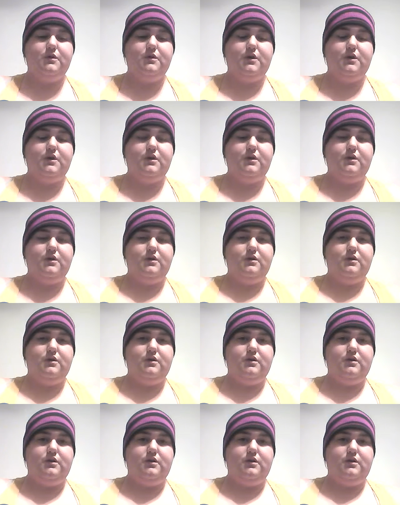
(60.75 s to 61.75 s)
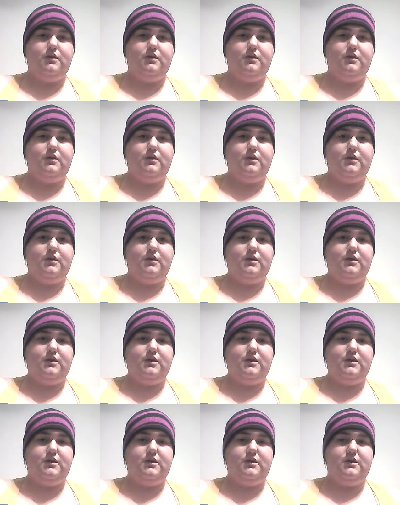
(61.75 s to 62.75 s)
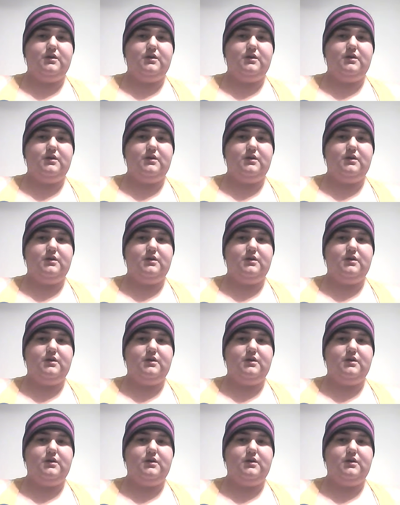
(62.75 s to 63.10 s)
No one is speaking in this clip.